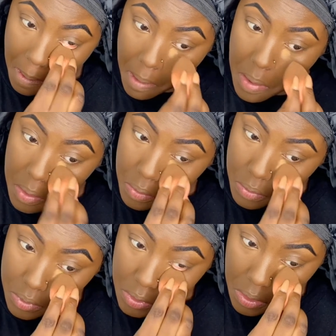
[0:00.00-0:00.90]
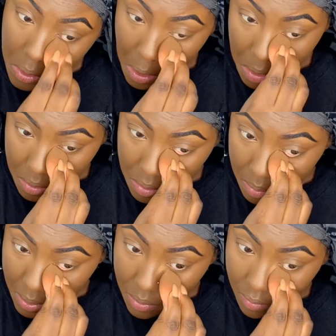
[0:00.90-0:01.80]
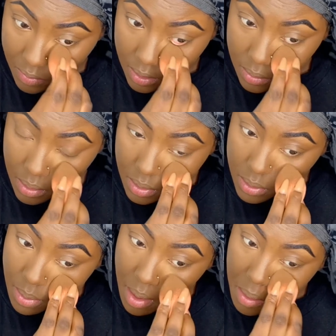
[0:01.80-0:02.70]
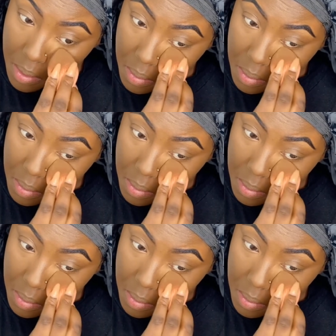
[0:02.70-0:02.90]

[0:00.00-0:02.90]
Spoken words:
And also go in the middle of this one as well.